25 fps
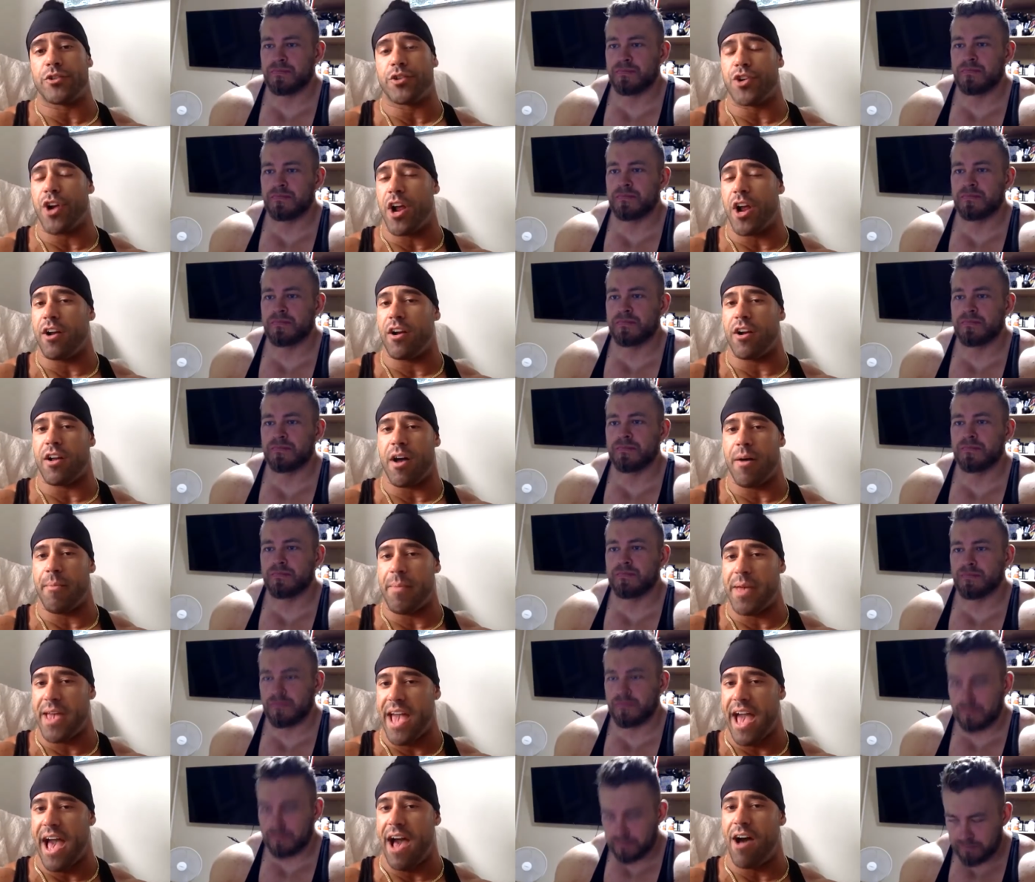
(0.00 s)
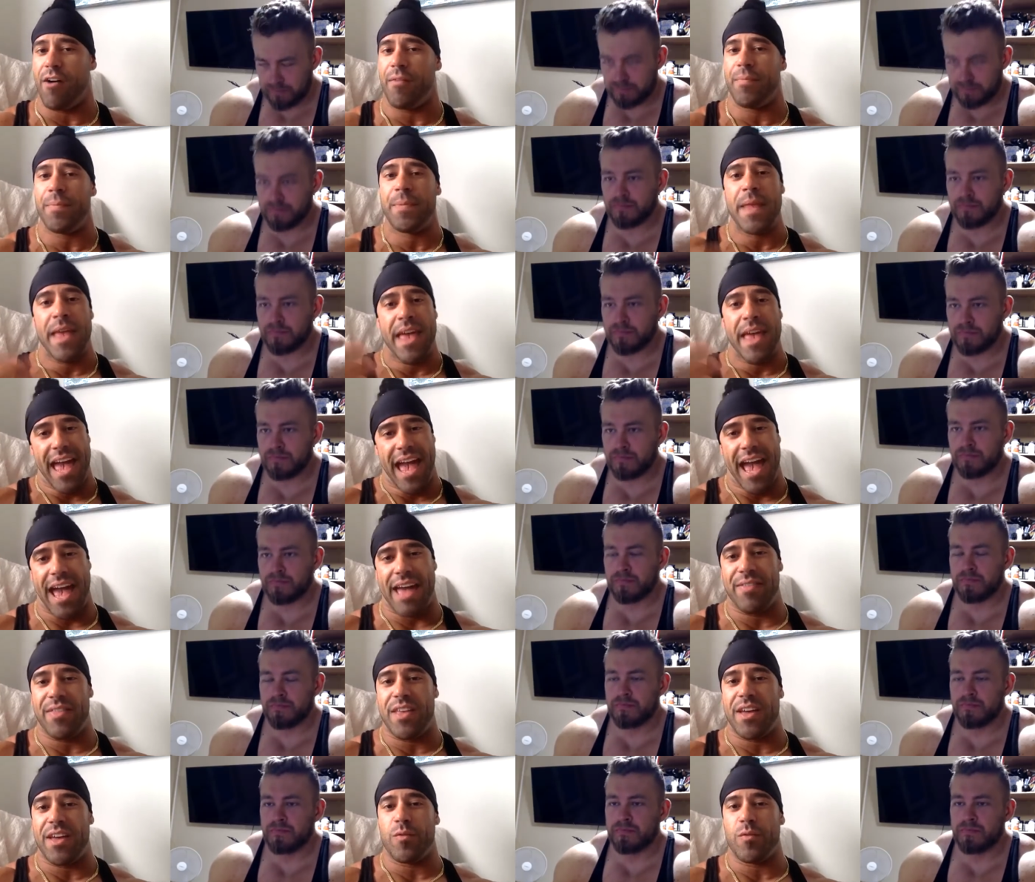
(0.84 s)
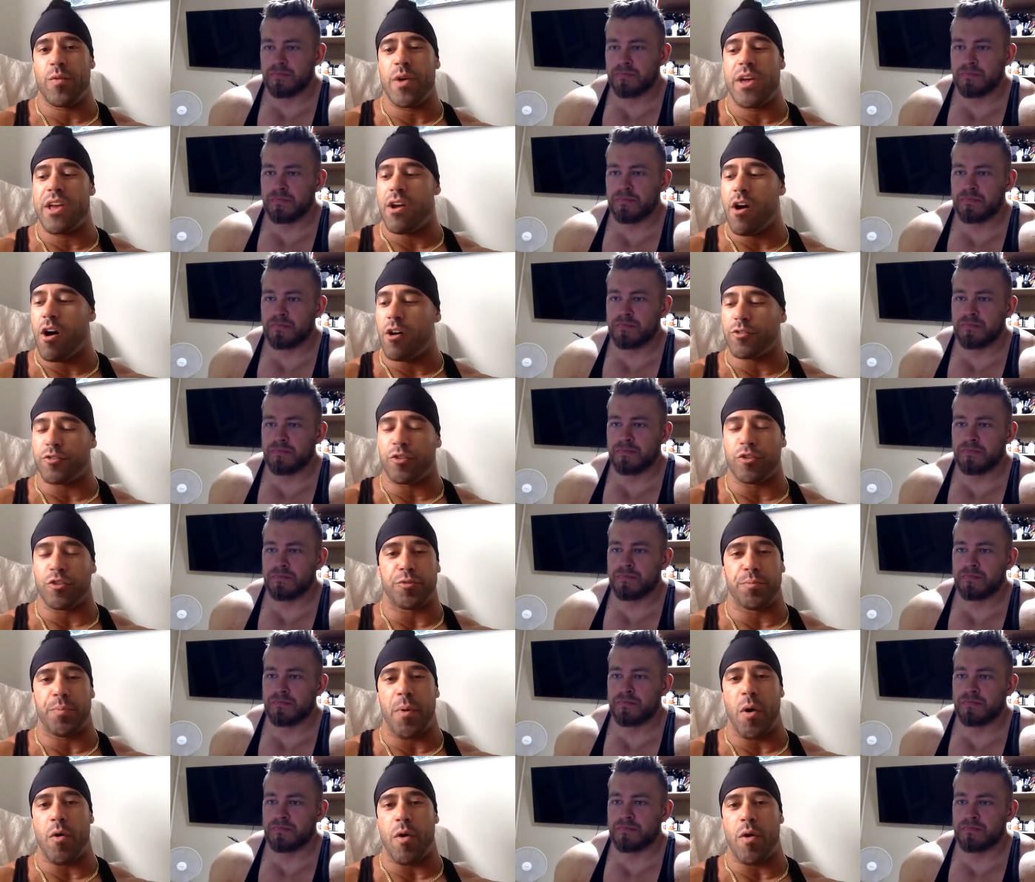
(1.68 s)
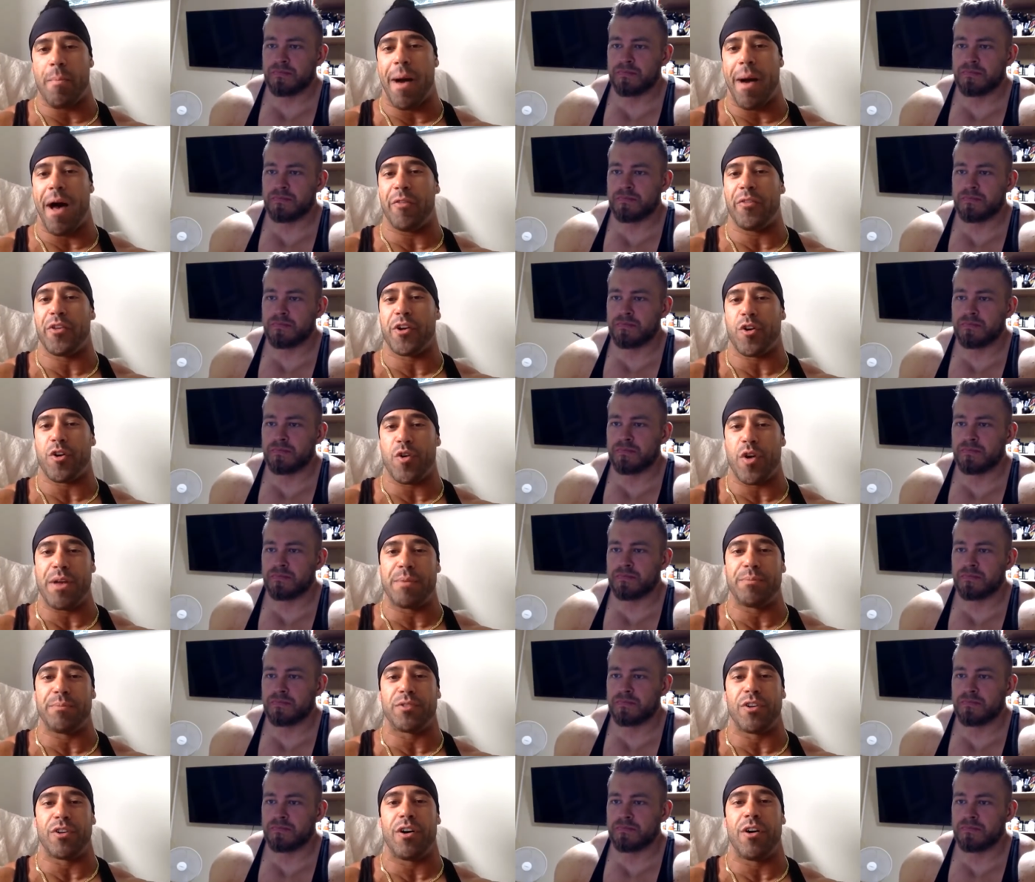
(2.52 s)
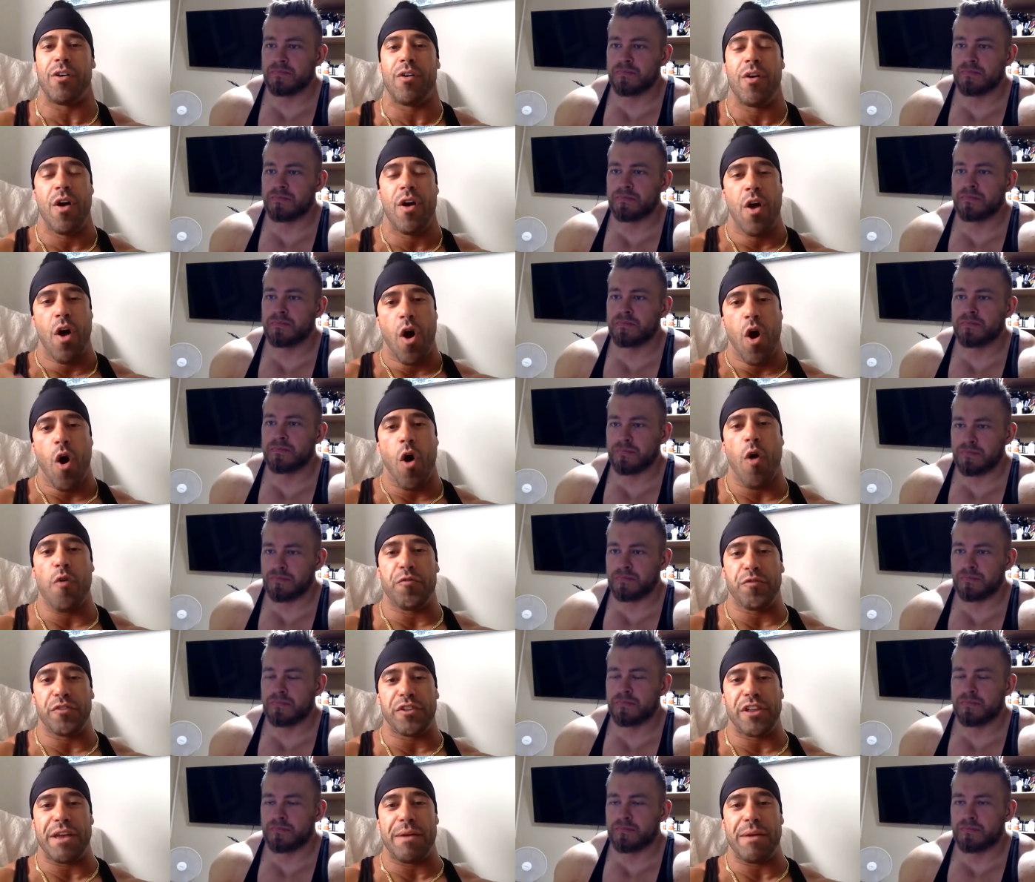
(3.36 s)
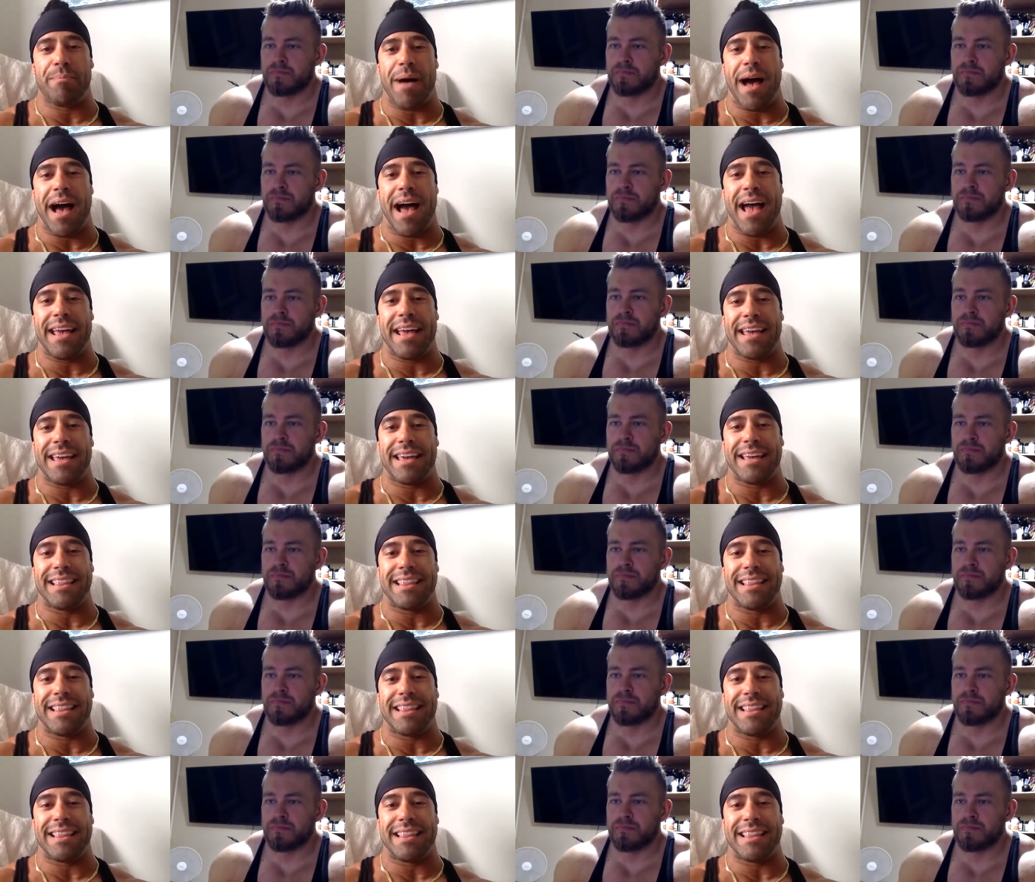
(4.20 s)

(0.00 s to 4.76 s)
Speaker 1: trainer coming out, and then we also spoke about the cream. So hopefully by